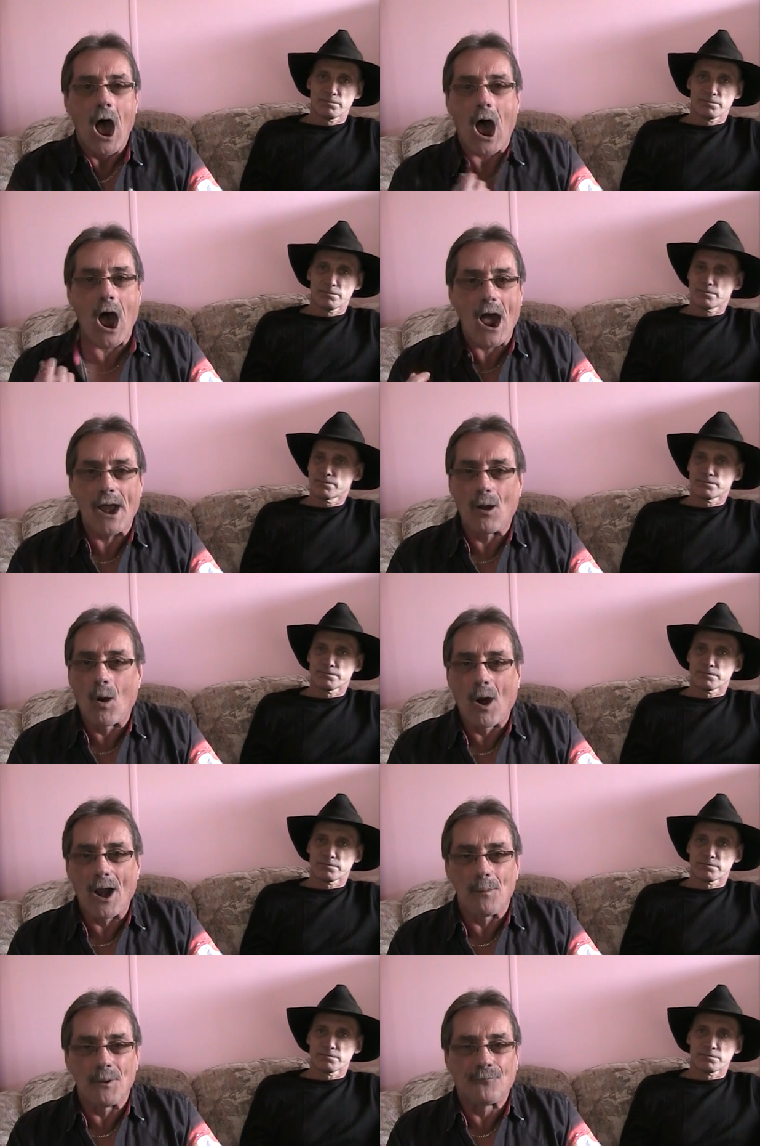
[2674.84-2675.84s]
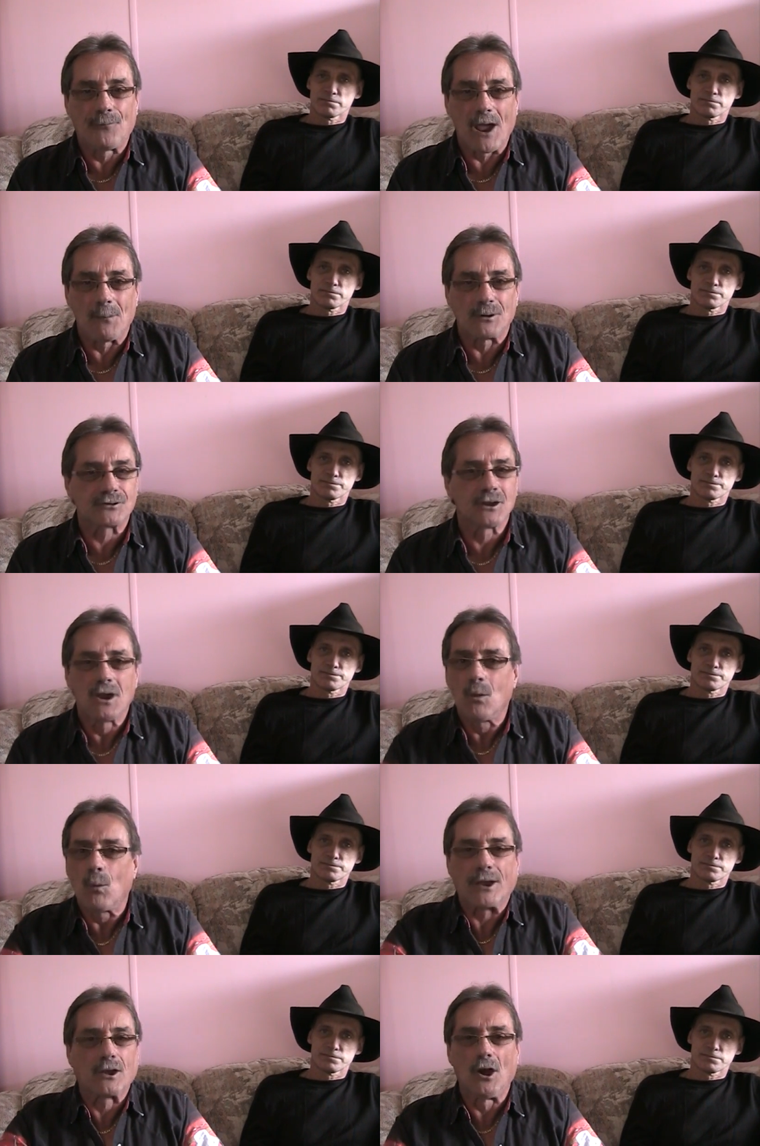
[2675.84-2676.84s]
Speaker 1: I don't want to be famous.
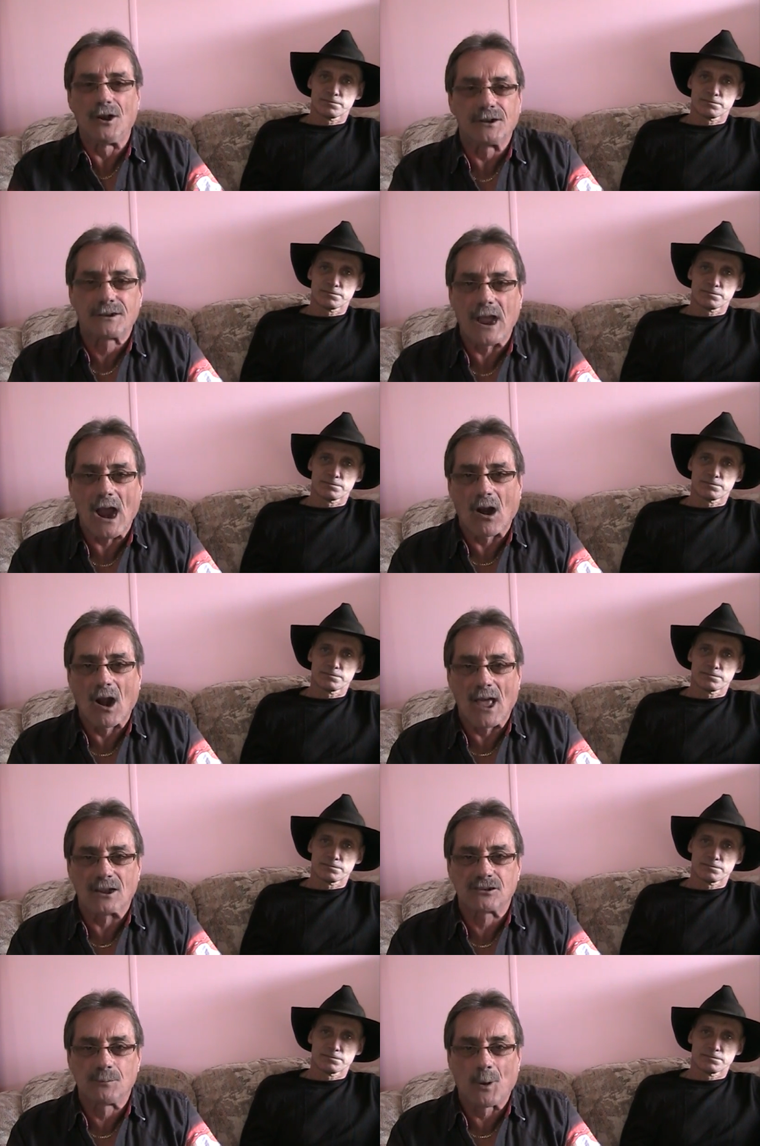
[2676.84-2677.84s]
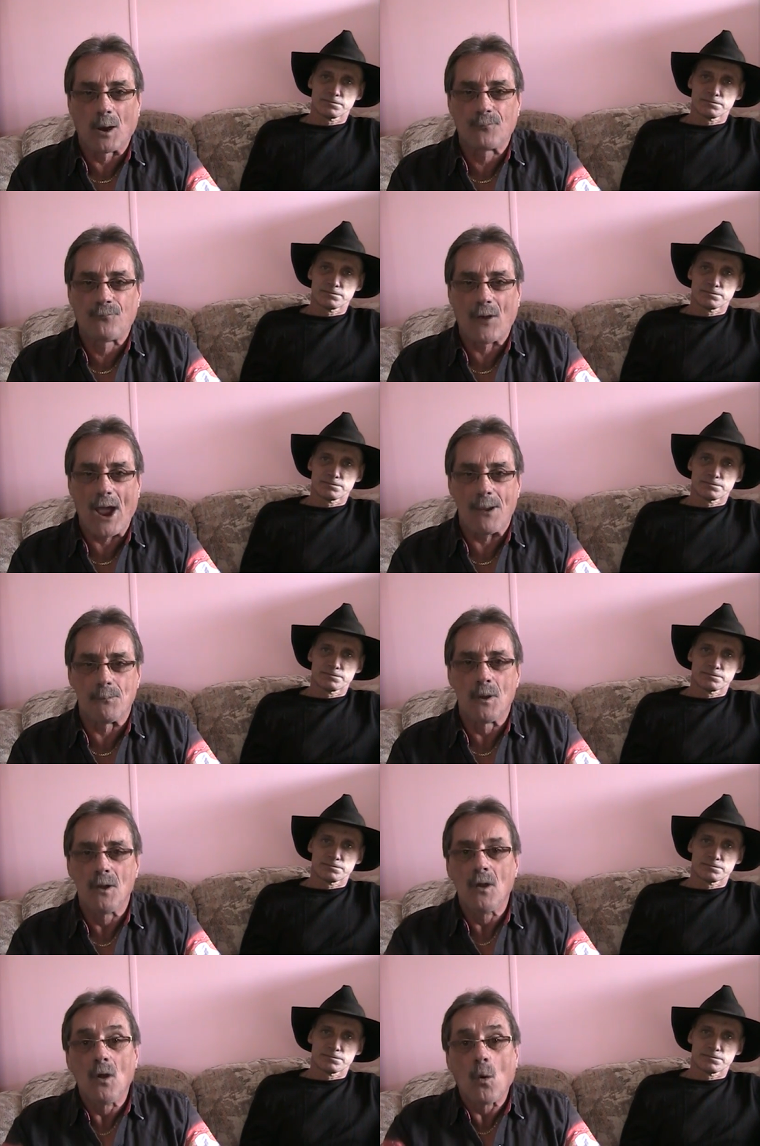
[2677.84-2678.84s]
We couldn't care less about fame.
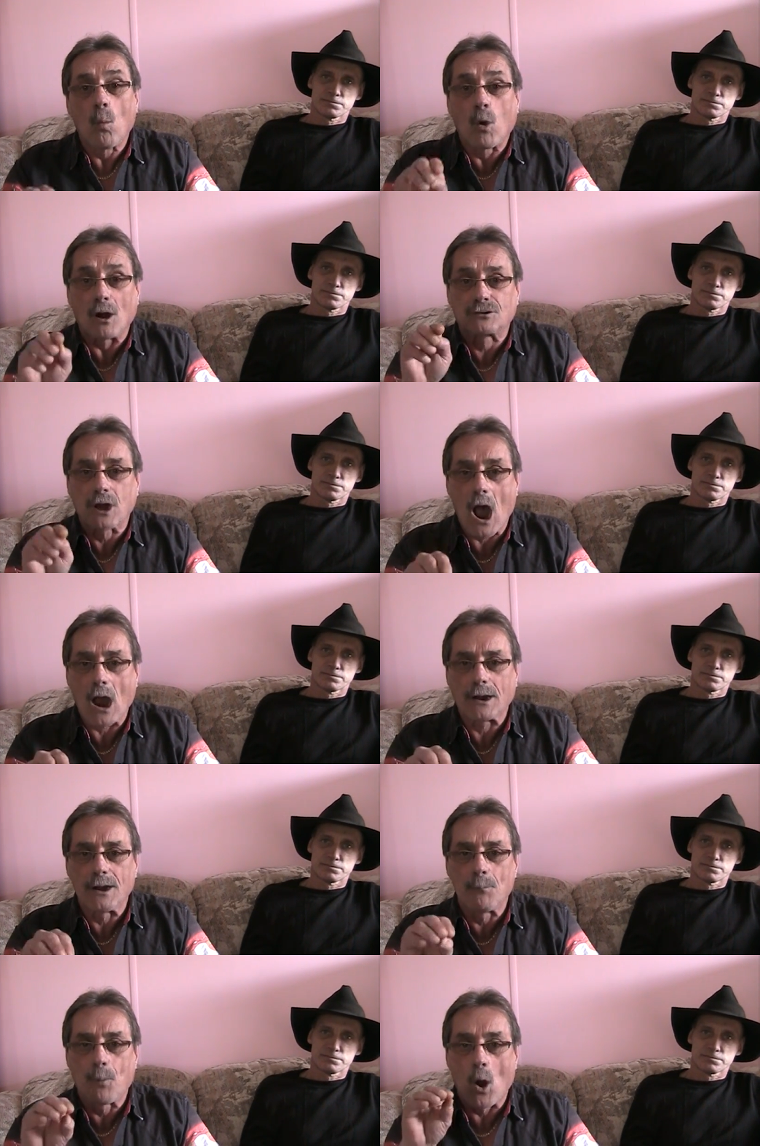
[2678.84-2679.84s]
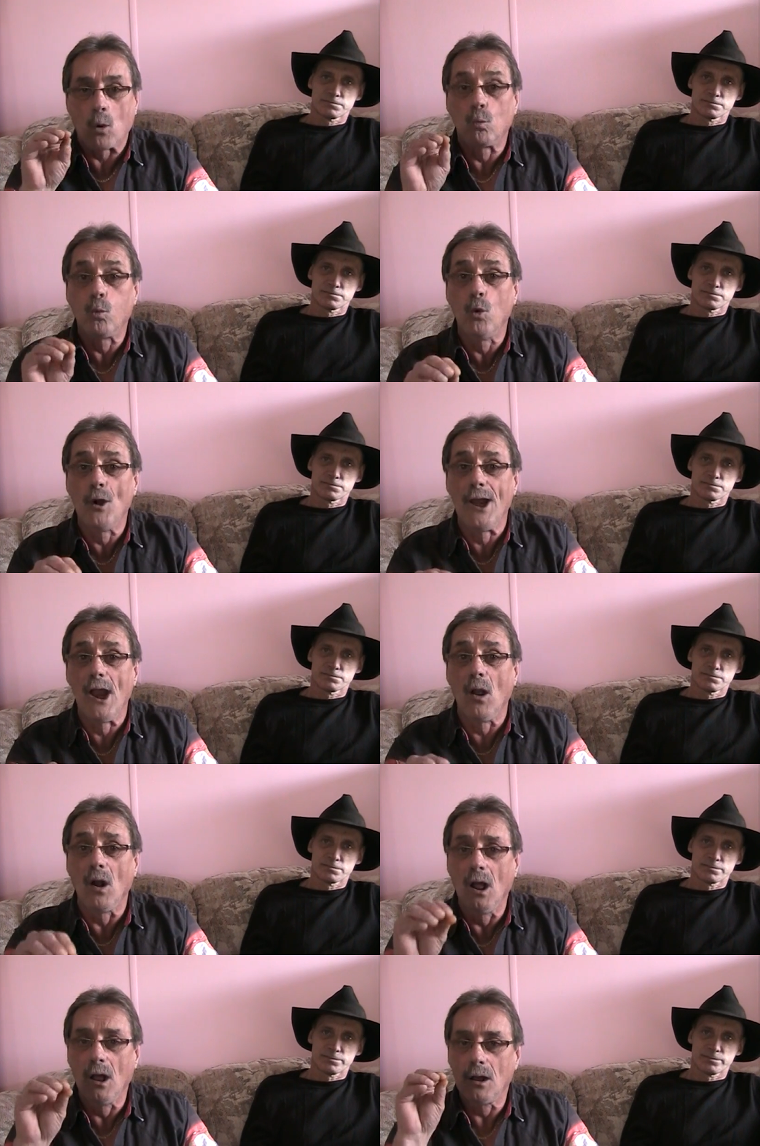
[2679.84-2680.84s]
We're talking about
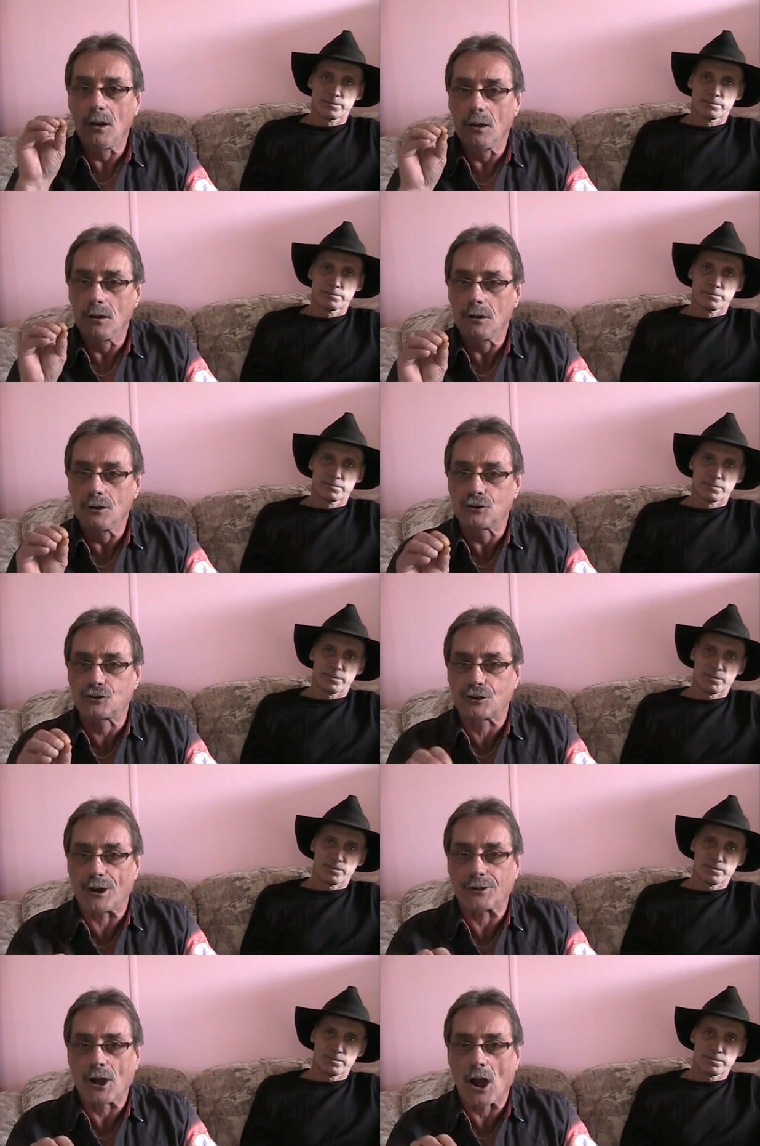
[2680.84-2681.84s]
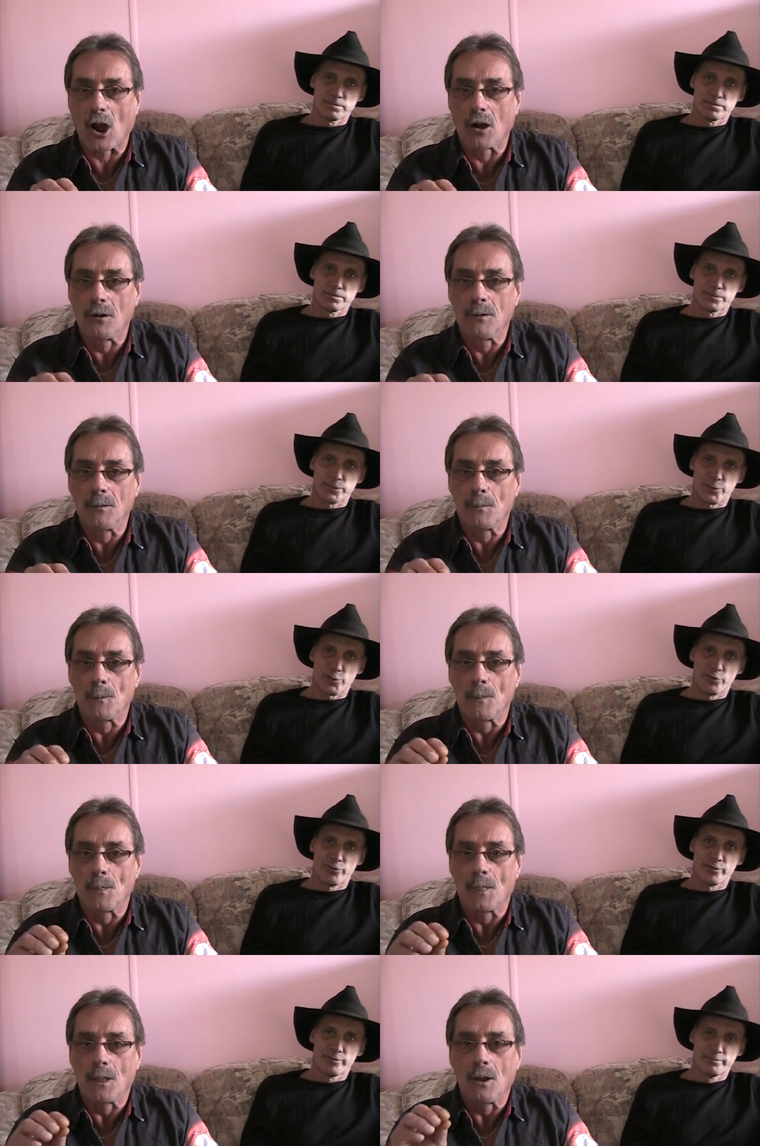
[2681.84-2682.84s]
real shit here.
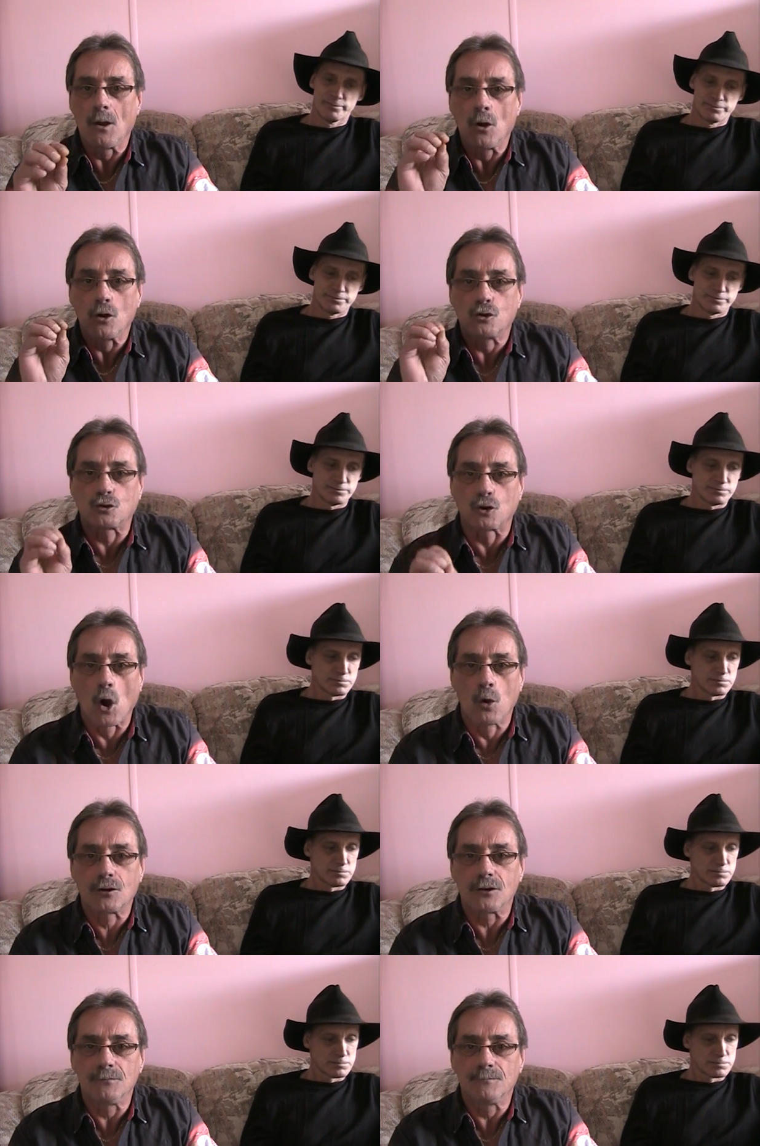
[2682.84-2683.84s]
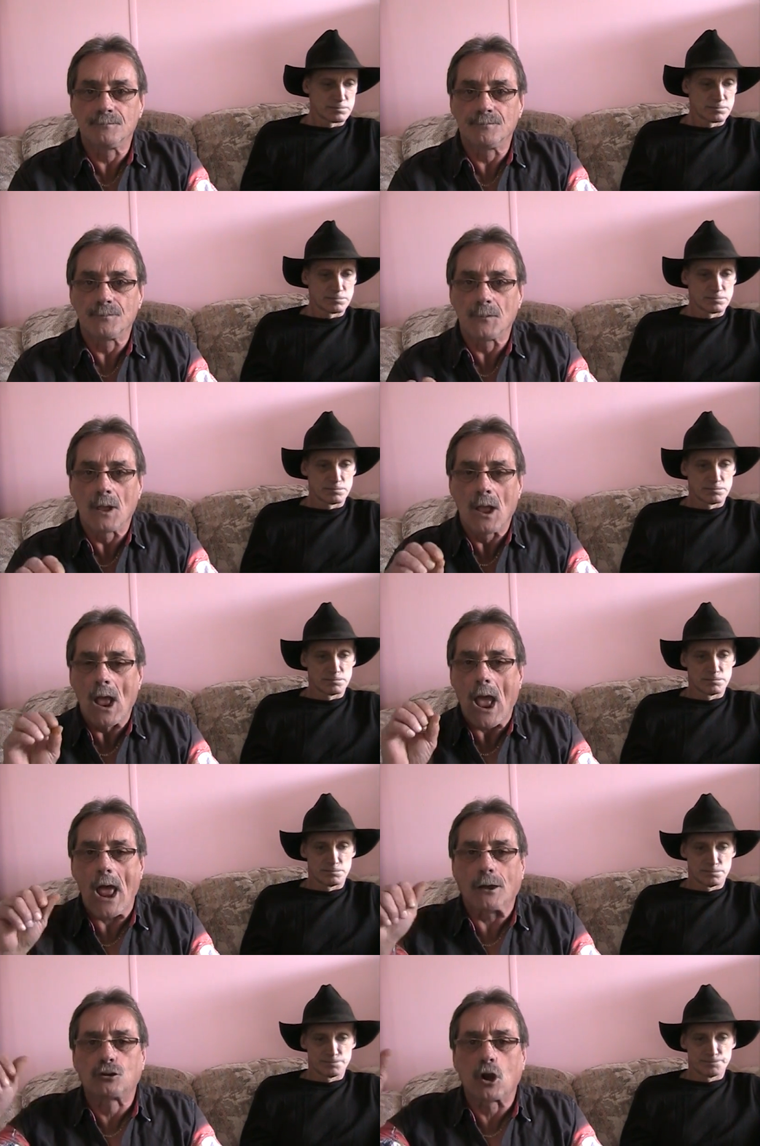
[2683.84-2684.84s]
Truth. Truth.
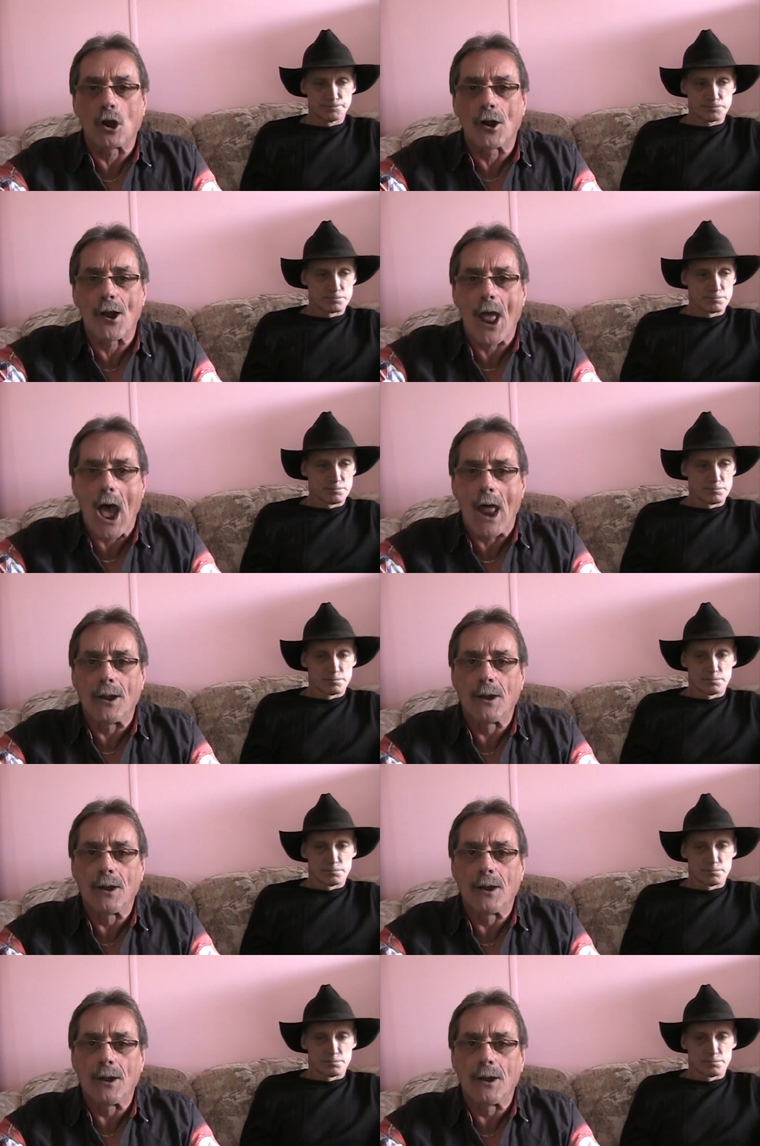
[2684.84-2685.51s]
And turning on